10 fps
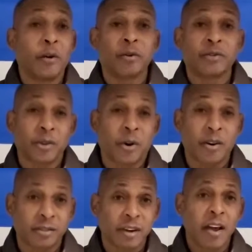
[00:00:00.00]
a local
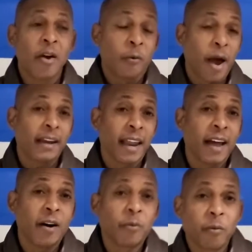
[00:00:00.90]
source. Right
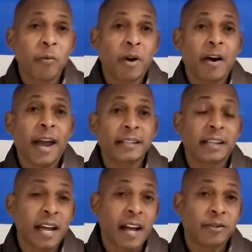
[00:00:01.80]
now, we're
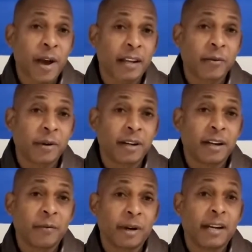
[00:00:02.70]
actually contracted with,
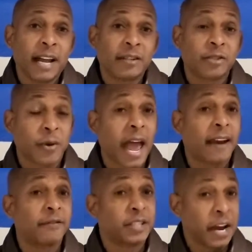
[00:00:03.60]
a, with an industry
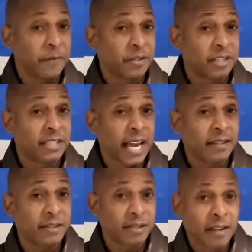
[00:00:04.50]
out of Jefferson,
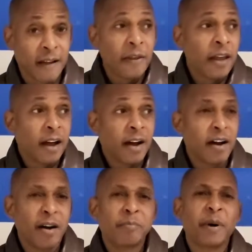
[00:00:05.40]
Texas.
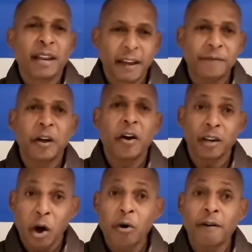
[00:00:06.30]
Uh, but if there
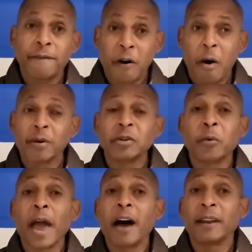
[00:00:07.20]
are local farmers
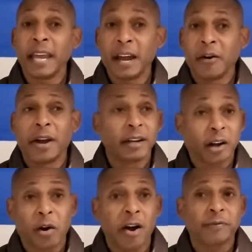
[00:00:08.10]
around here in
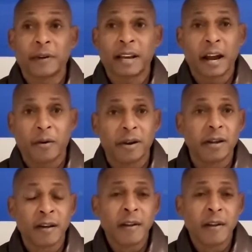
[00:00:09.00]
the Clarksville area,